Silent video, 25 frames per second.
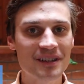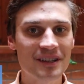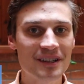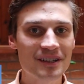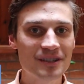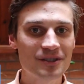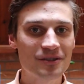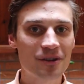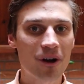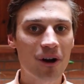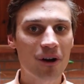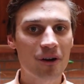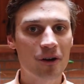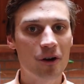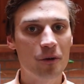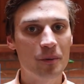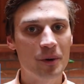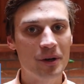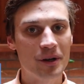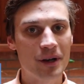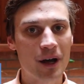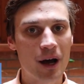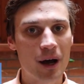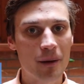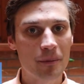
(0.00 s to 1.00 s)
City Star
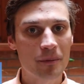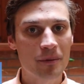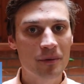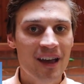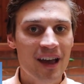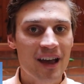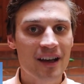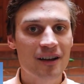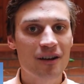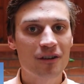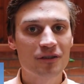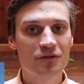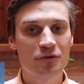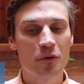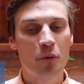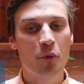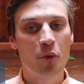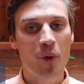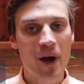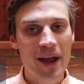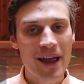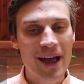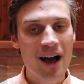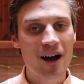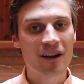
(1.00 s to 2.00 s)
opened up. It goes
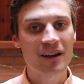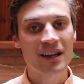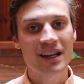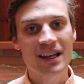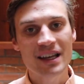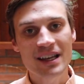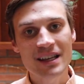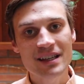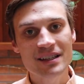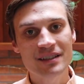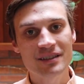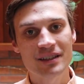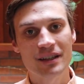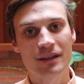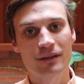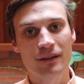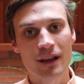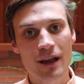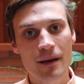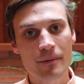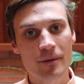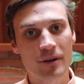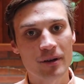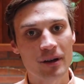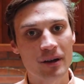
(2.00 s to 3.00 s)
from way out east in
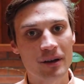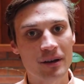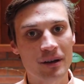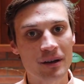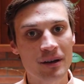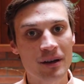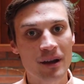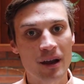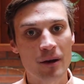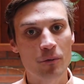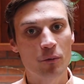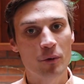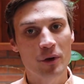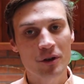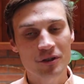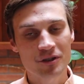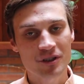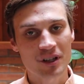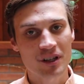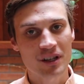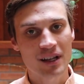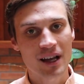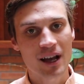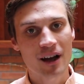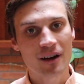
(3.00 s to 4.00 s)
Lebanon and
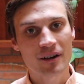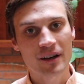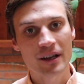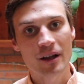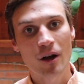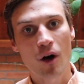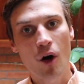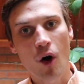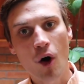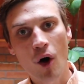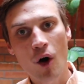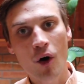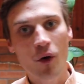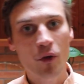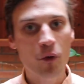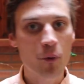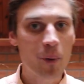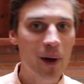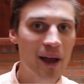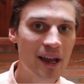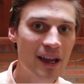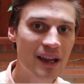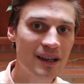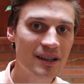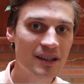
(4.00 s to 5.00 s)
Wilson County all the
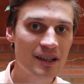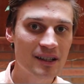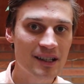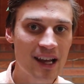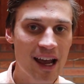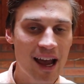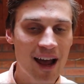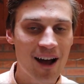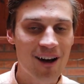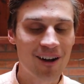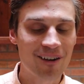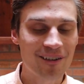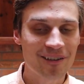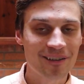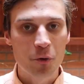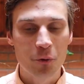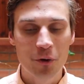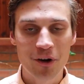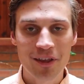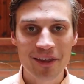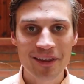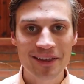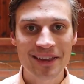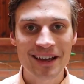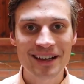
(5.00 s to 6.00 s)
way into town.
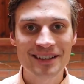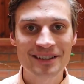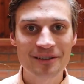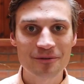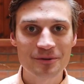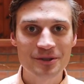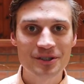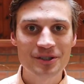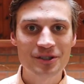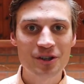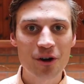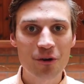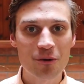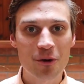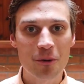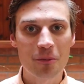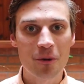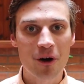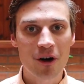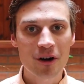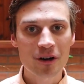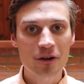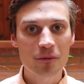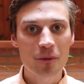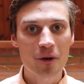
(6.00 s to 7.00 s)
One of the things that was so
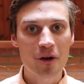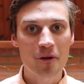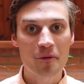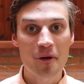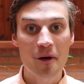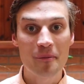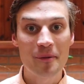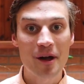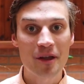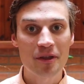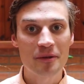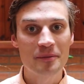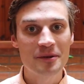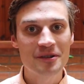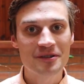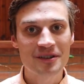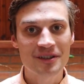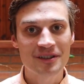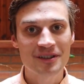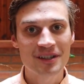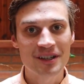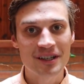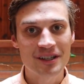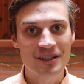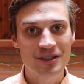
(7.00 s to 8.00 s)
remarkable about the
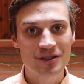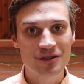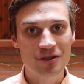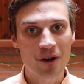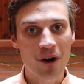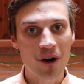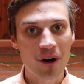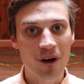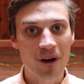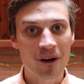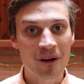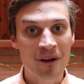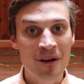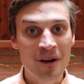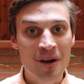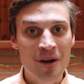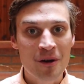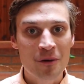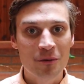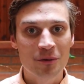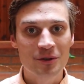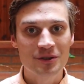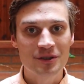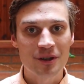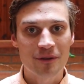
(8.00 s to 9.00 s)
Music City Star
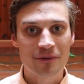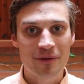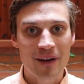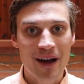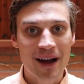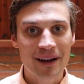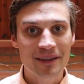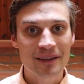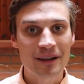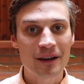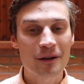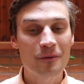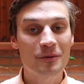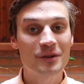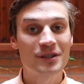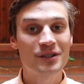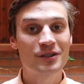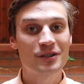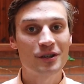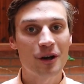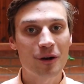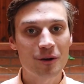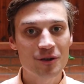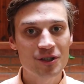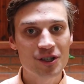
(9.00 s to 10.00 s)
was the fact that it
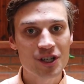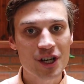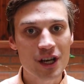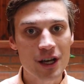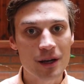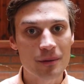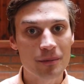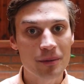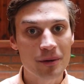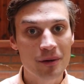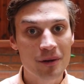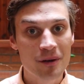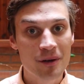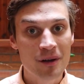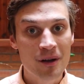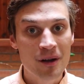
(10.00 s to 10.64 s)
was so cheap.